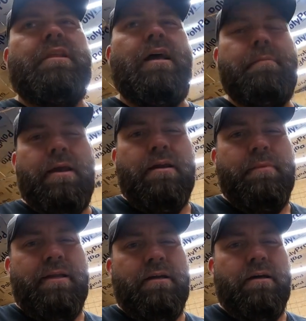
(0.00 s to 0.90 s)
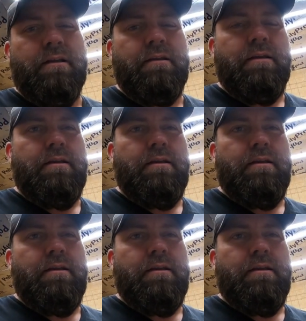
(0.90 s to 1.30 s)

I may not.